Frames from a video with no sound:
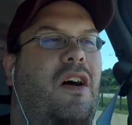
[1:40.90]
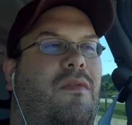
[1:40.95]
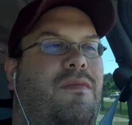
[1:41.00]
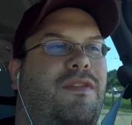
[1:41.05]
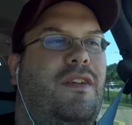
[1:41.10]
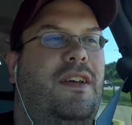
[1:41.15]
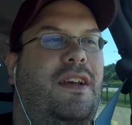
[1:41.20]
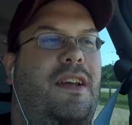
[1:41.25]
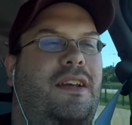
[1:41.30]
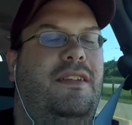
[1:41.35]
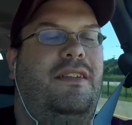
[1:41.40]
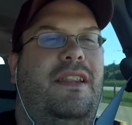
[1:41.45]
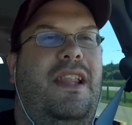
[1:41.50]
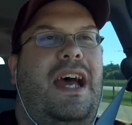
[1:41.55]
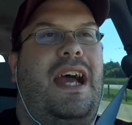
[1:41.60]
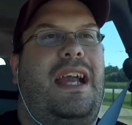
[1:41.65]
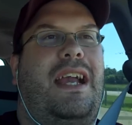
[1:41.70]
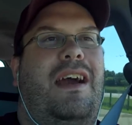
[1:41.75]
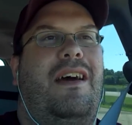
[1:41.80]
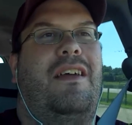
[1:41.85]
hopefully
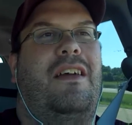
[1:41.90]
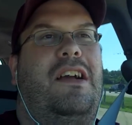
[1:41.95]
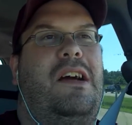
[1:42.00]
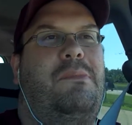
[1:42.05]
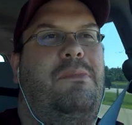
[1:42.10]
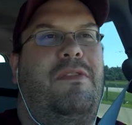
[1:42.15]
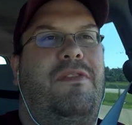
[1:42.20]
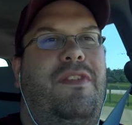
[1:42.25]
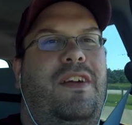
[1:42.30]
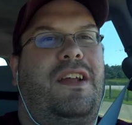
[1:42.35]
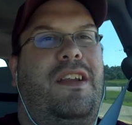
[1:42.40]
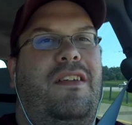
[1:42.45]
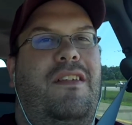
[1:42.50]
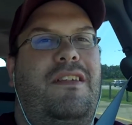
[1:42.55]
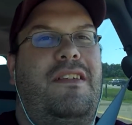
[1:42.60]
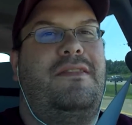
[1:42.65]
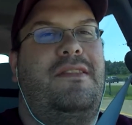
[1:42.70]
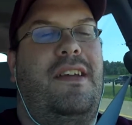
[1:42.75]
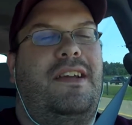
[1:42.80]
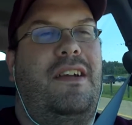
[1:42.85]
knock out a couple
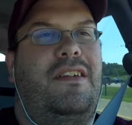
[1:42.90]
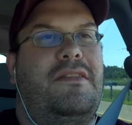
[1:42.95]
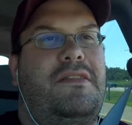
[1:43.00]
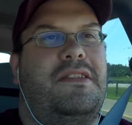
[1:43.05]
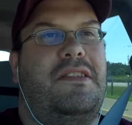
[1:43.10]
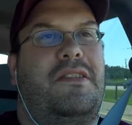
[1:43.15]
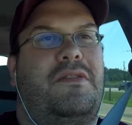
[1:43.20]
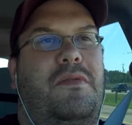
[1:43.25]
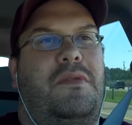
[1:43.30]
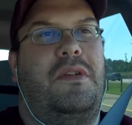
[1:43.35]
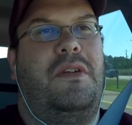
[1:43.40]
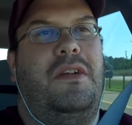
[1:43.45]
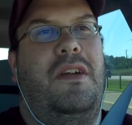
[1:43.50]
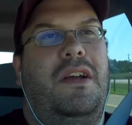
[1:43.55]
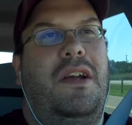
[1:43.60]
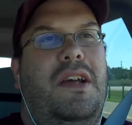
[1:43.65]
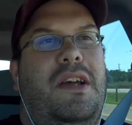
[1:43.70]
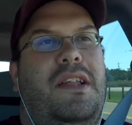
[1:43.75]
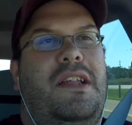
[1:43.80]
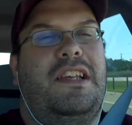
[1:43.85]
victories here, since we're,
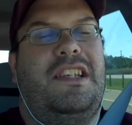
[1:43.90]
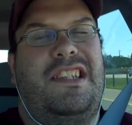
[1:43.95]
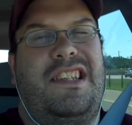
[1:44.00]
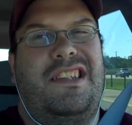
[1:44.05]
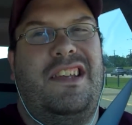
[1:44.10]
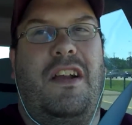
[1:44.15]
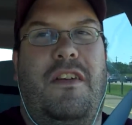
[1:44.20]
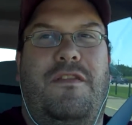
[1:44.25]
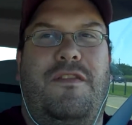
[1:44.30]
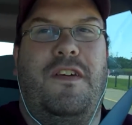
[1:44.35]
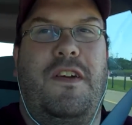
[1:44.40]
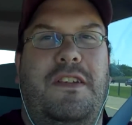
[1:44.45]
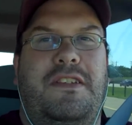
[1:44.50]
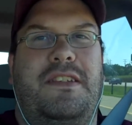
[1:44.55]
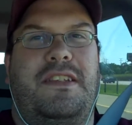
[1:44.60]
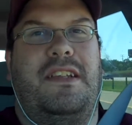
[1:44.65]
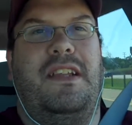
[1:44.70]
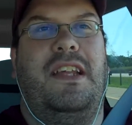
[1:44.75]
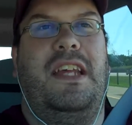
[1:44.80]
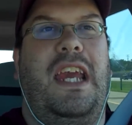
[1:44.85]
this is our
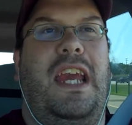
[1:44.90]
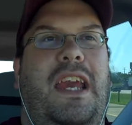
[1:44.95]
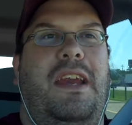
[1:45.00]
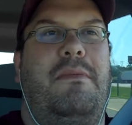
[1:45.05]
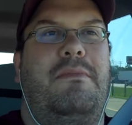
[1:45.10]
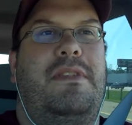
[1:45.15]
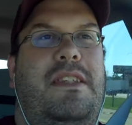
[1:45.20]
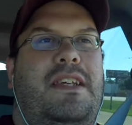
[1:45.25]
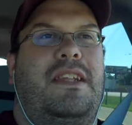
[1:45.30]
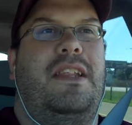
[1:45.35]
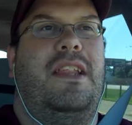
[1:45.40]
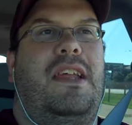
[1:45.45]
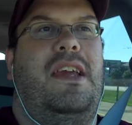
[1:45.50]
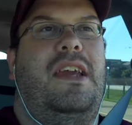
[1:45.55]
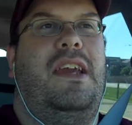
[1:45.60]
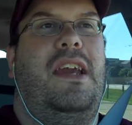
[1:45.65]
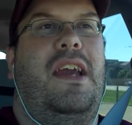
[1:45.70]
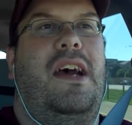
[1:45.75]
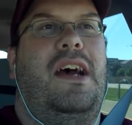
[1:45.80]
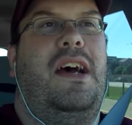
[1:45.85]
first games in
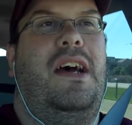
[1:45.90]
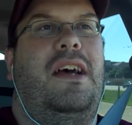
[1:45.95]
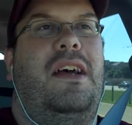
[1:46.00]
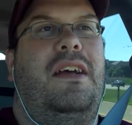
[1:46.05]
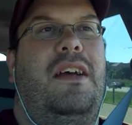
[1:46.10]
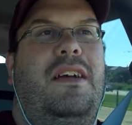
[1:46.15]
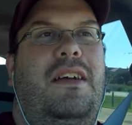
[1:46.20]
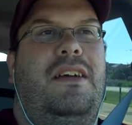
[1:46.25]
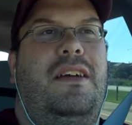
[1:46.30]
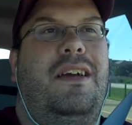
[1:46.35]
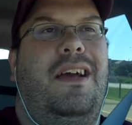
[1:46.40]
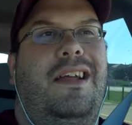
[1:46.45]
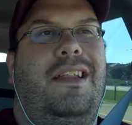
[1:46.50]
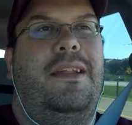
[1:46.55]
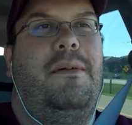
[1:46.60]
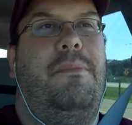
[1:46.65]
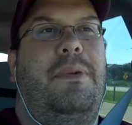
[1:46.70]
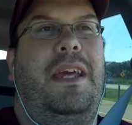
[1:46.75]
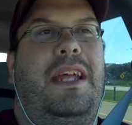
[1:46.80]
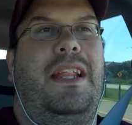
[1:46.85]
the, uh, in
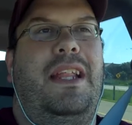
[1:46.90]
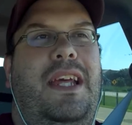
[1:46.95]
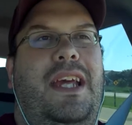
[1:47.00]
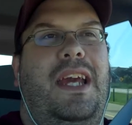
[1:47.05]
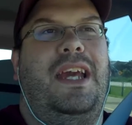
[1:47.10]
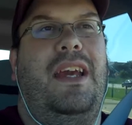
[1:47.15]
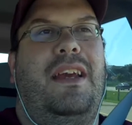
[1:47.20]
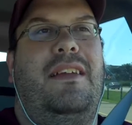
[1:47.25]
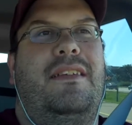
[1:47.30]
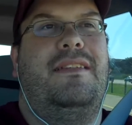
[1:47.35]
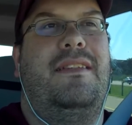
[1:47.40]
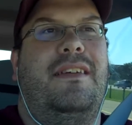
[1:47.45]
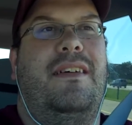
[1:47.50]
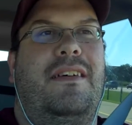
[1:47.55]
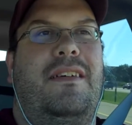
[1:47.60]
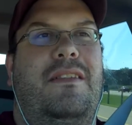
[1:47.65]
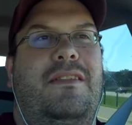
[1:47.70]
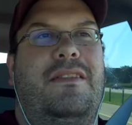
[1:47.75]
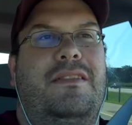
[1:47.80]
the B-League, so